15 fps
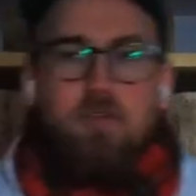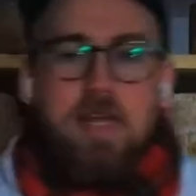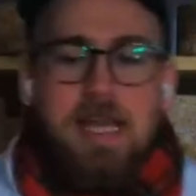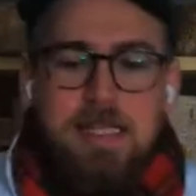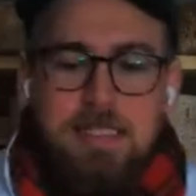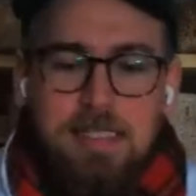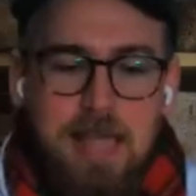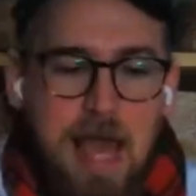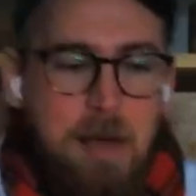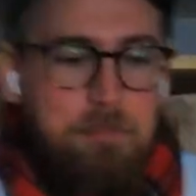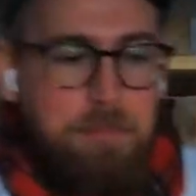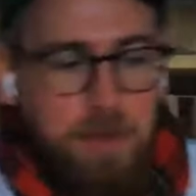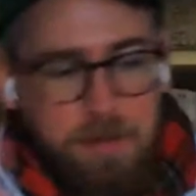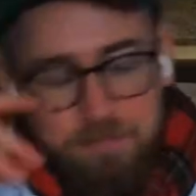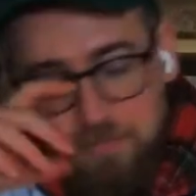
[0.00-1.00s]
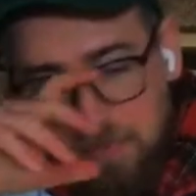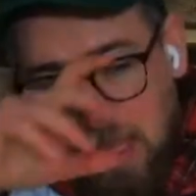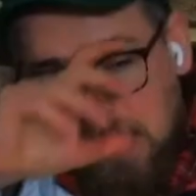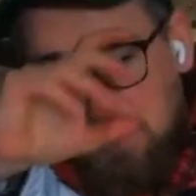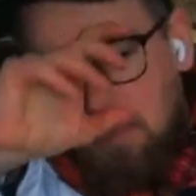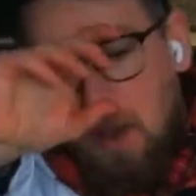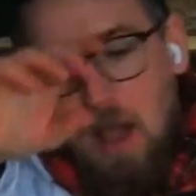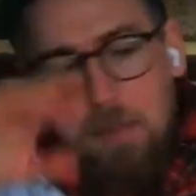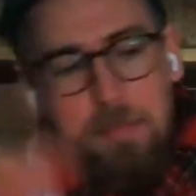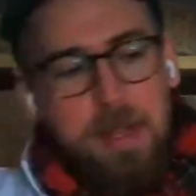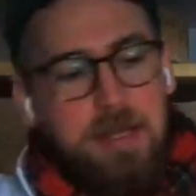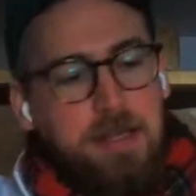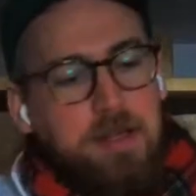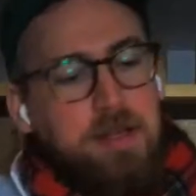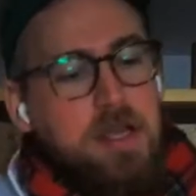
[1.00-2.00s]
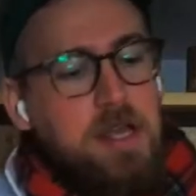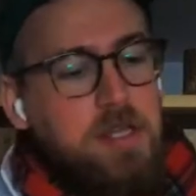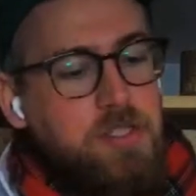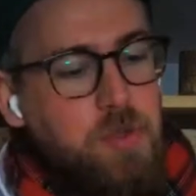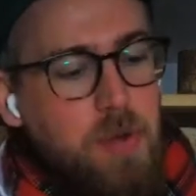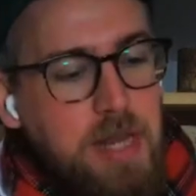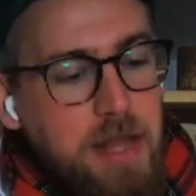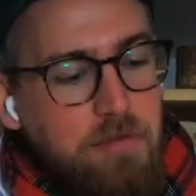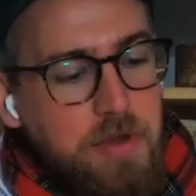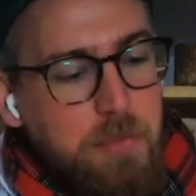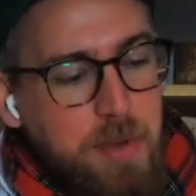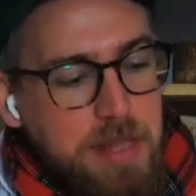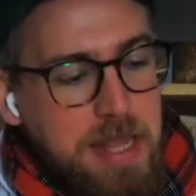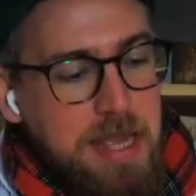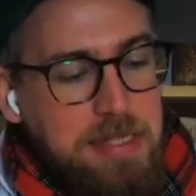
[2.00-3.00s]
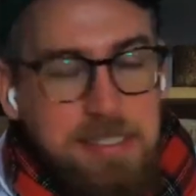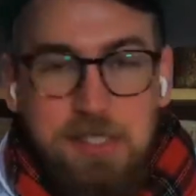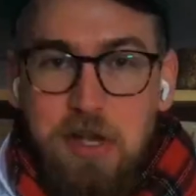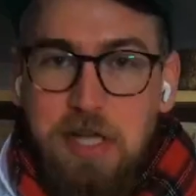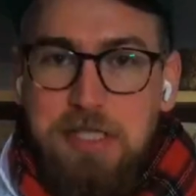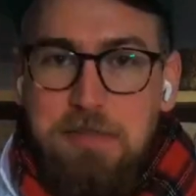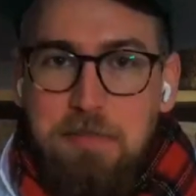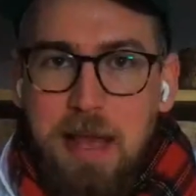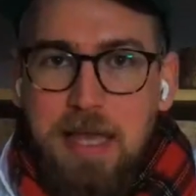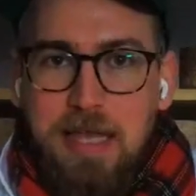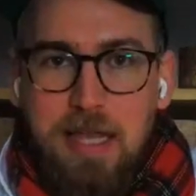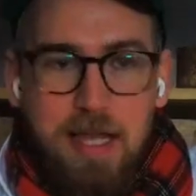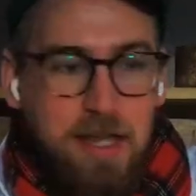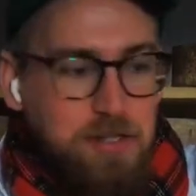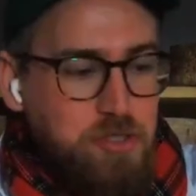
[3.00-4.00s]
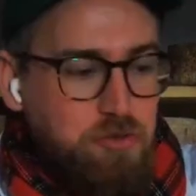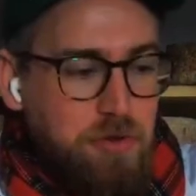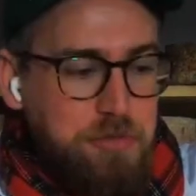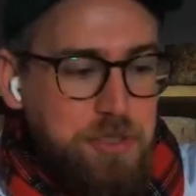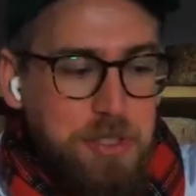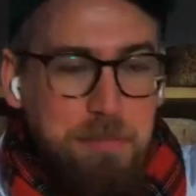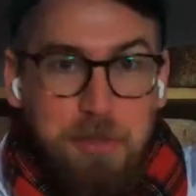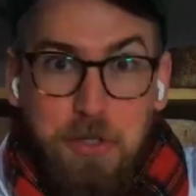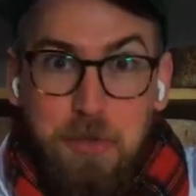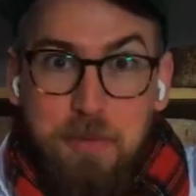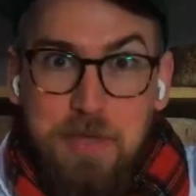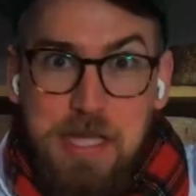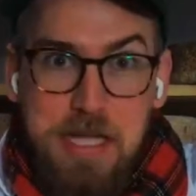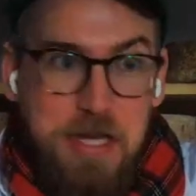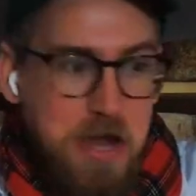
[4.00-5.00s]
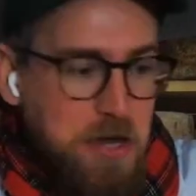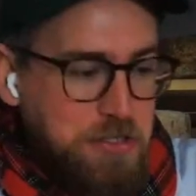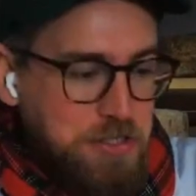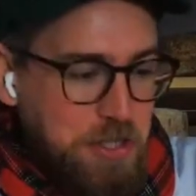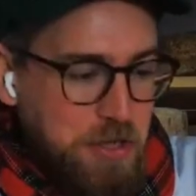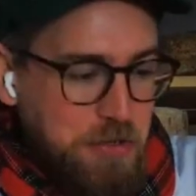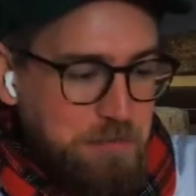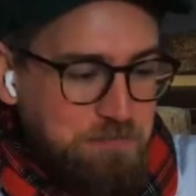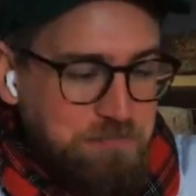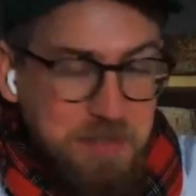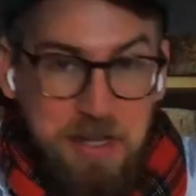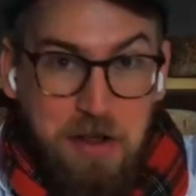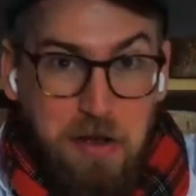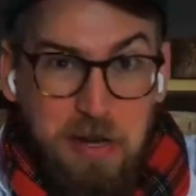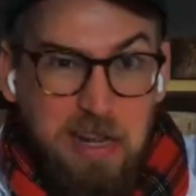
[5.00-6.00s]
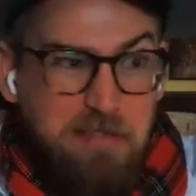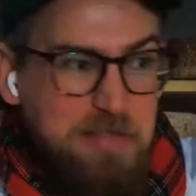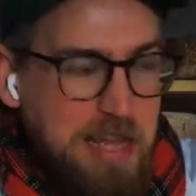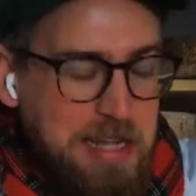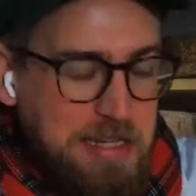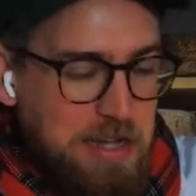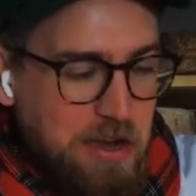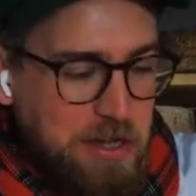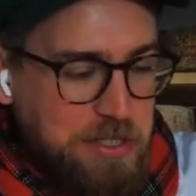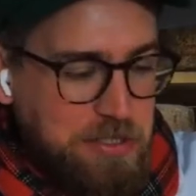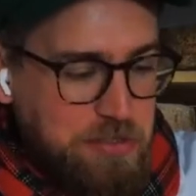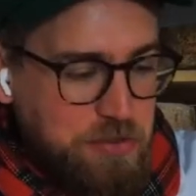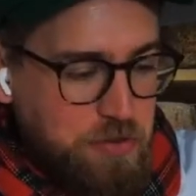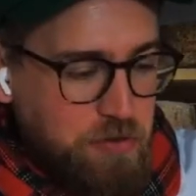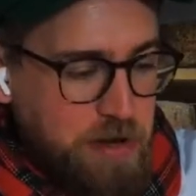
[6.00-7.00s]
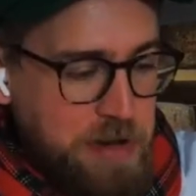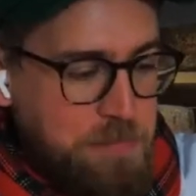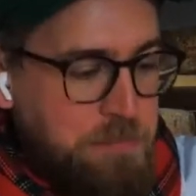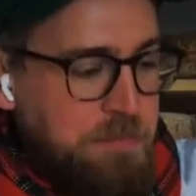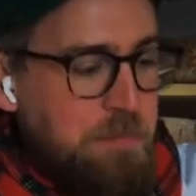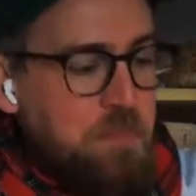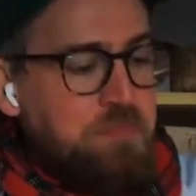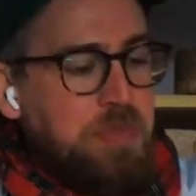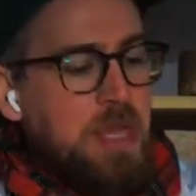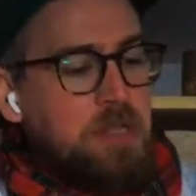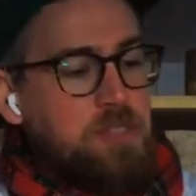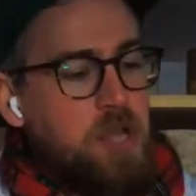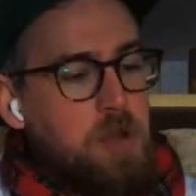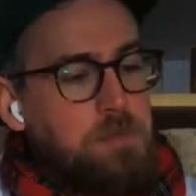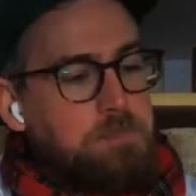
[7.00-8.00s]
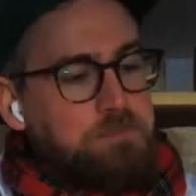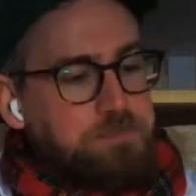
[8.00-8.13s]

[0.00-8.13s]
against that, but that's my opinion. So I love it when they decide to make a Shropshire Blue with the annatto. I love that kind of story. So,